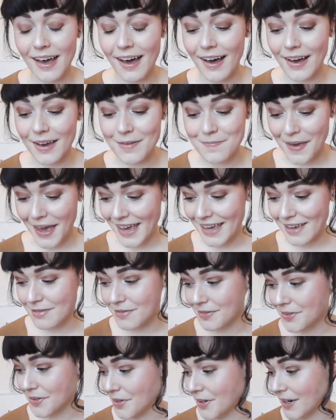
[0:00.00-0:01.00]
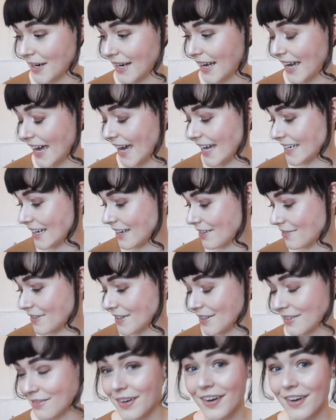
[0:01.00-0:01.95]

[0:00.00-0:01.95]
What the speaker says: I'm paying for it, and I feel